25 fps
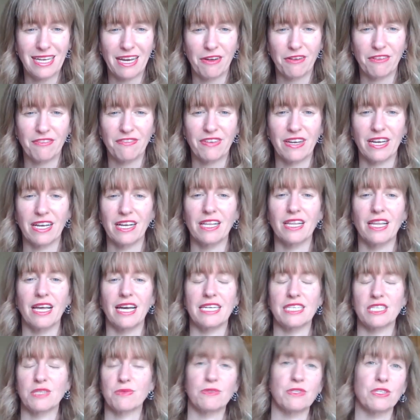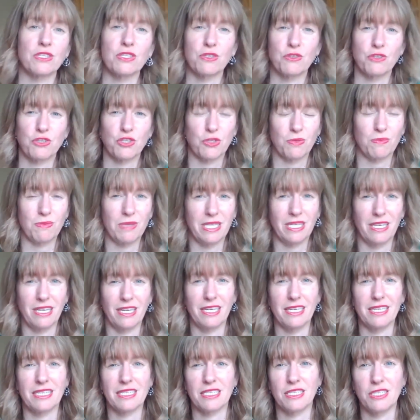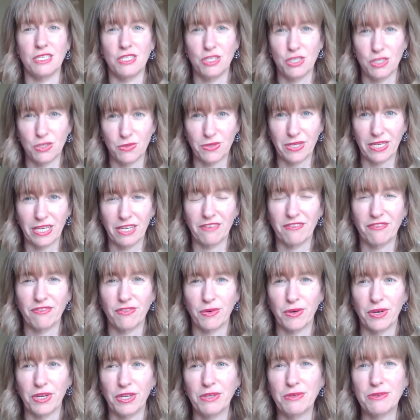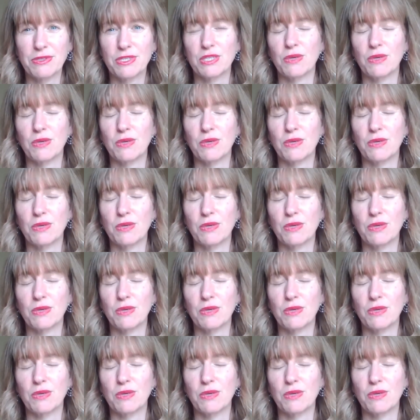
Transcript: how to find clients when social media isn't doing it for you.